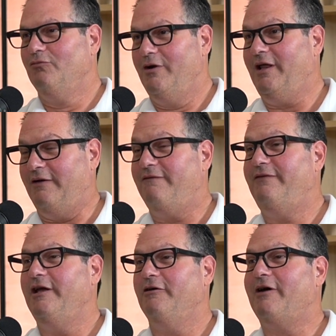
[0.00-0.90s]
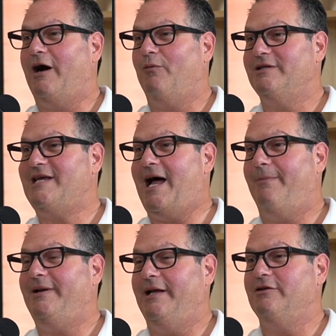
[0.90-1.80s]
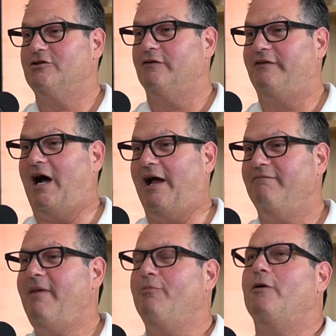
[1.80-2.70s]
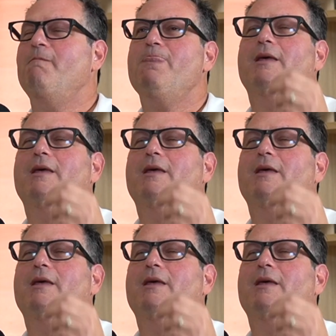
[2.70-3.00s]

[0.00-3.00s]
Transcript: really figure out what's happening and survive. Remember,